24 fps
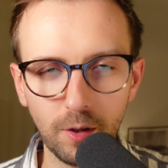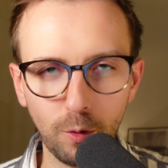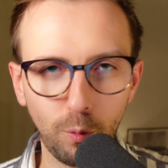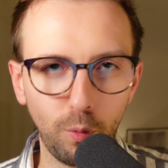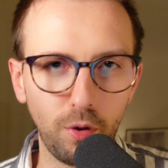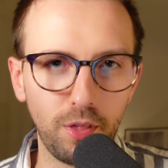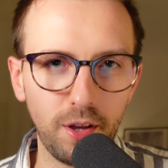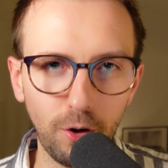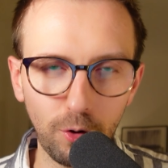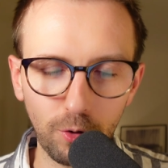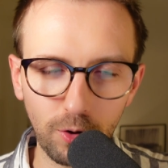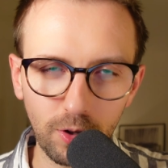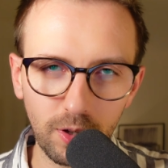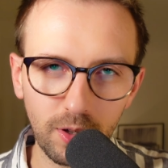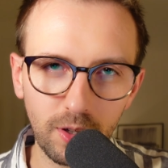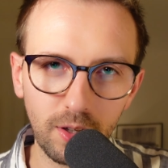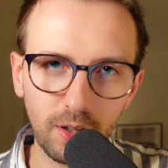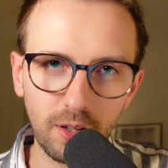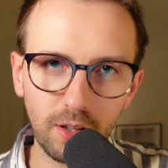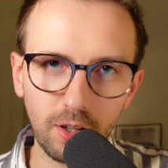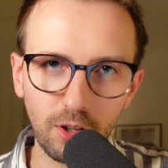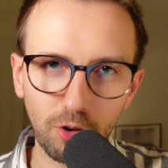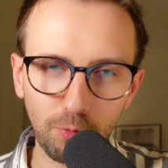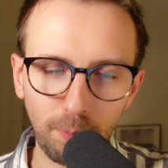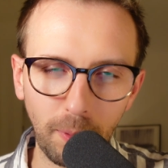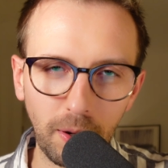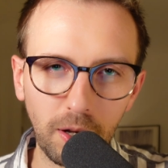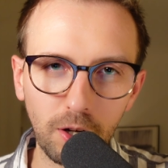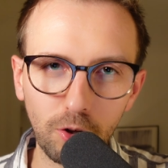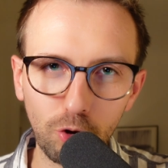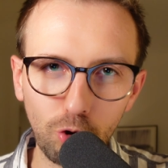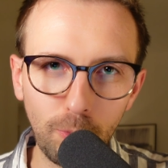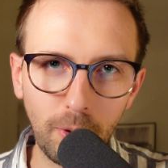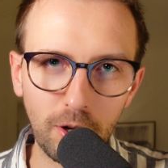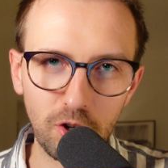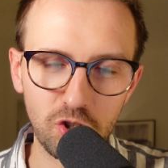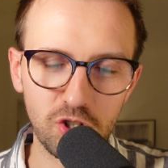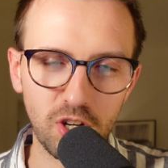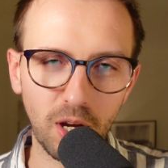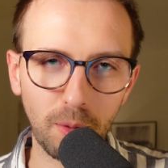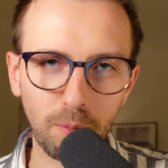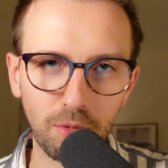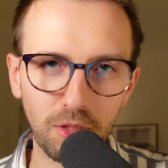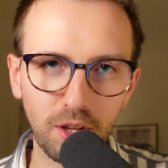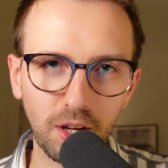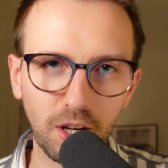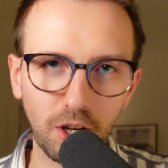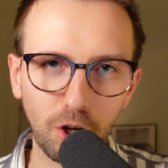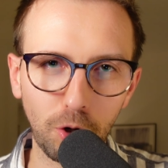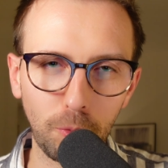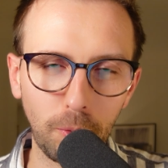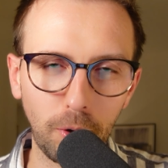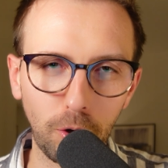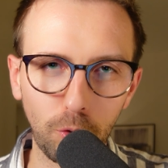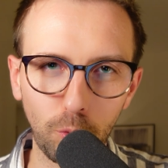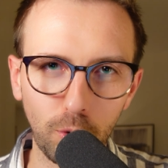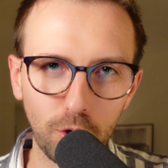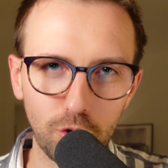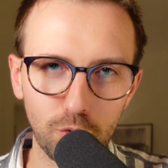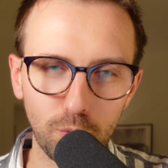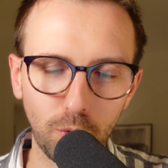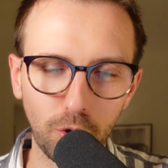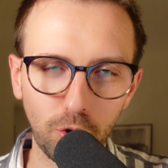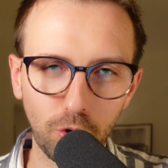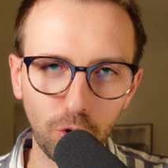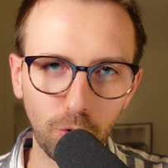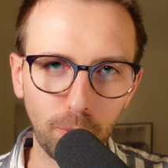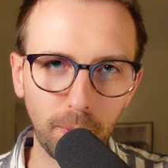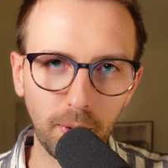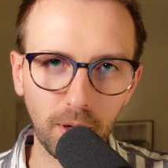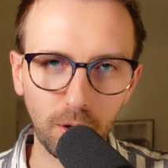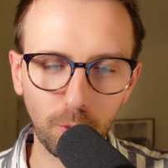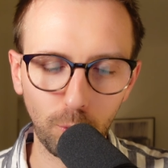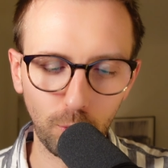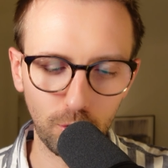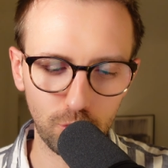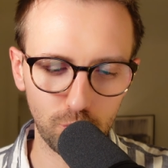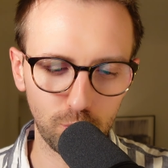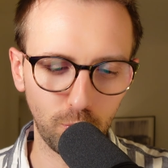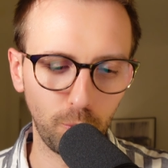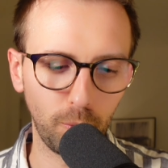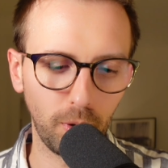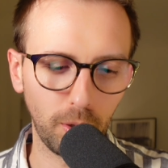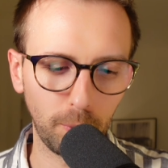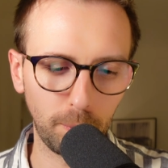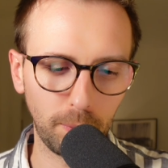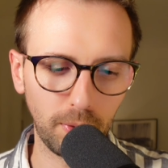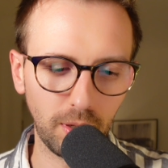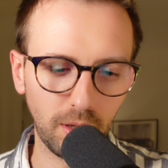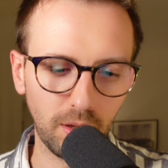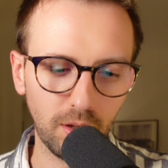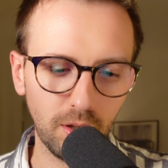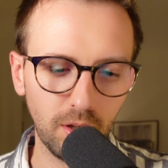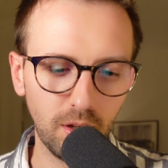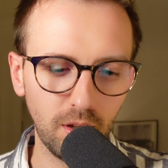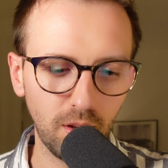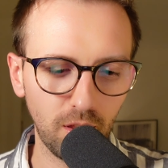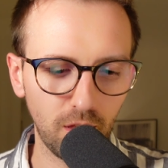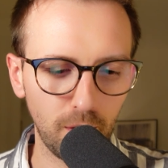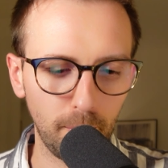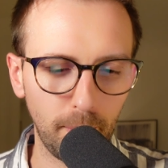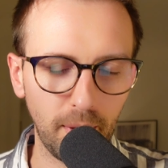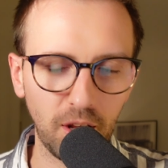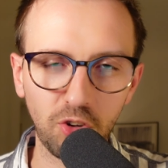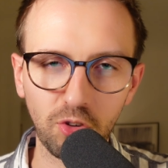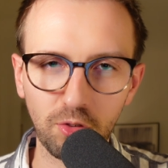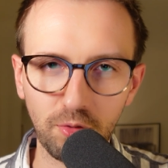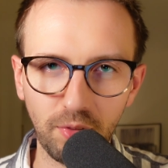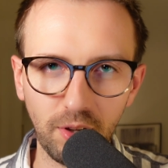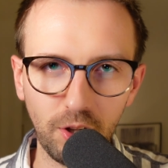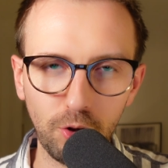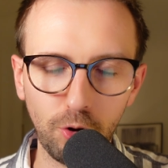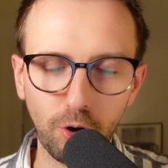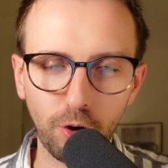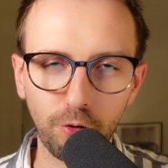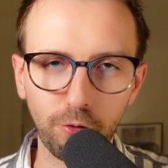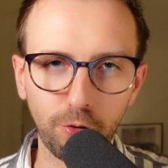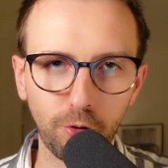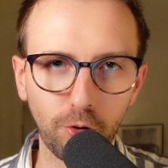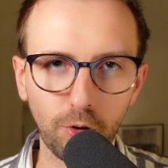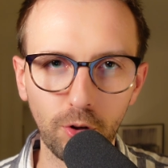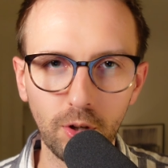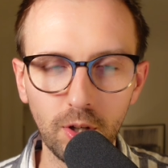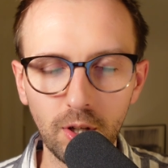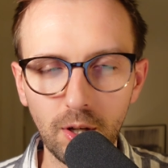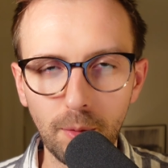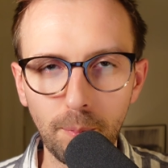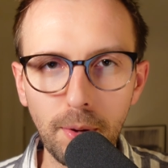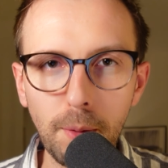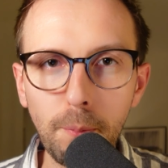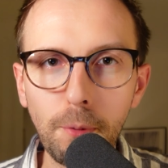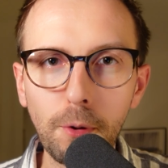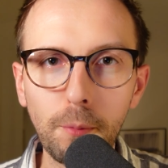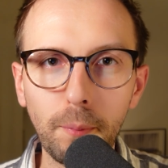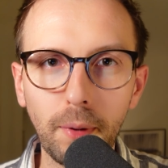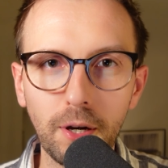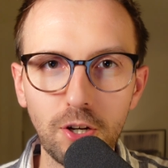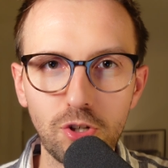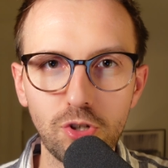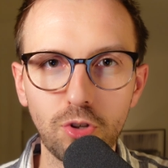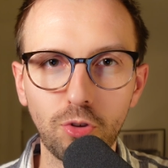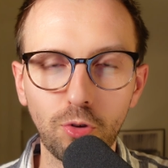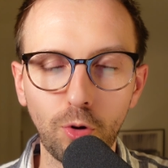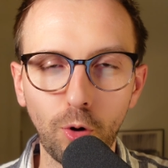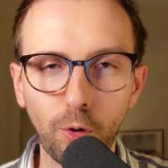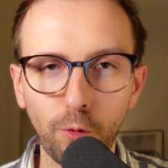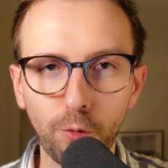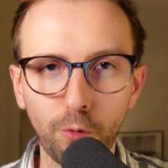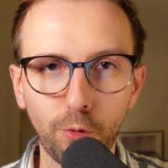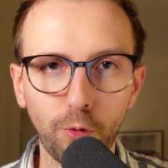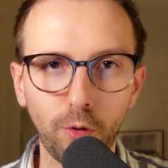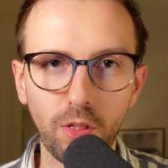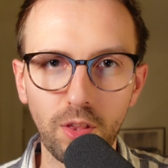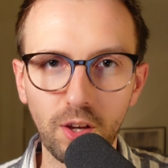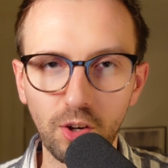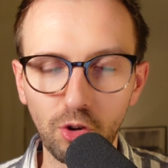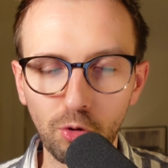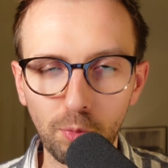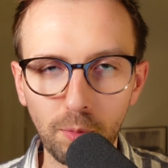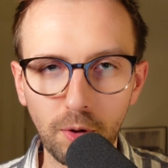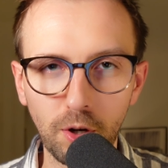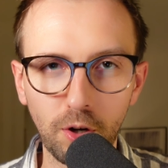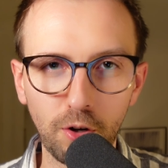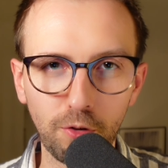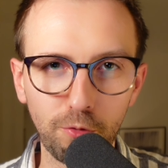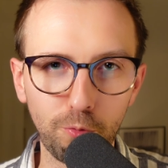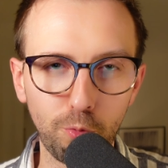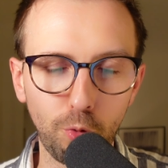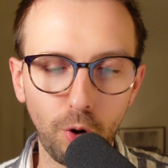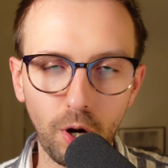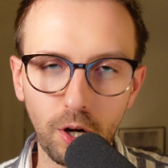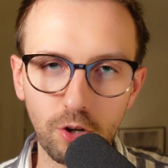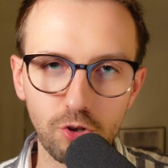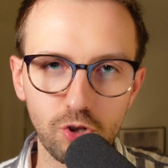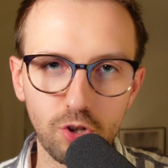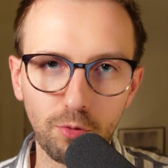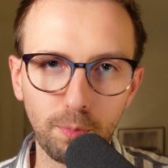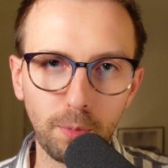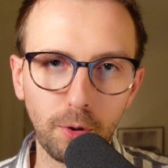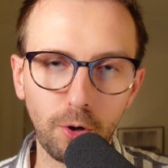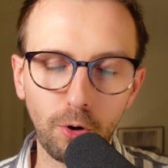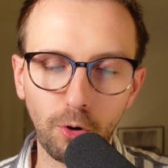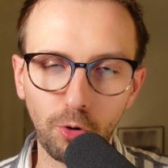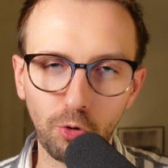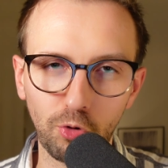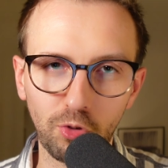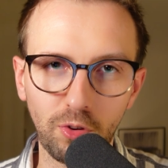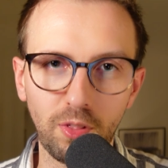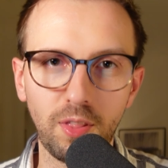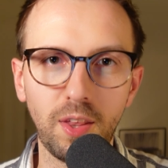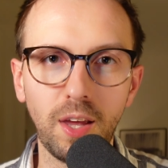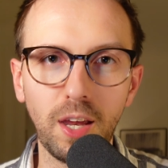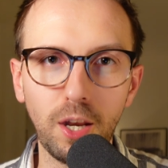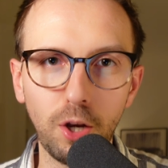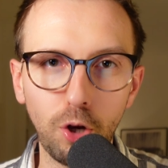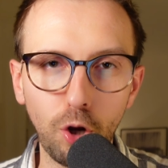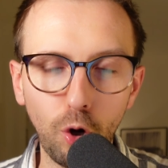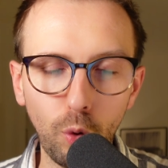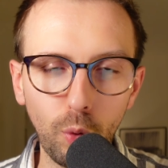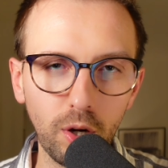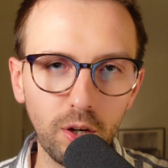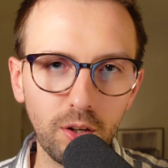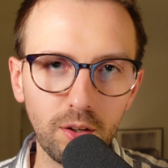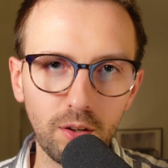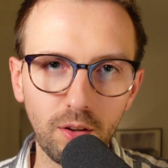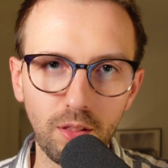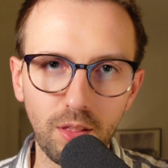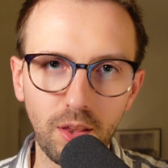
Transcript: without spending too much time thinking about which one to pick, which one might be the best value offer, people might just go for the Smirnoff brand just because they know it.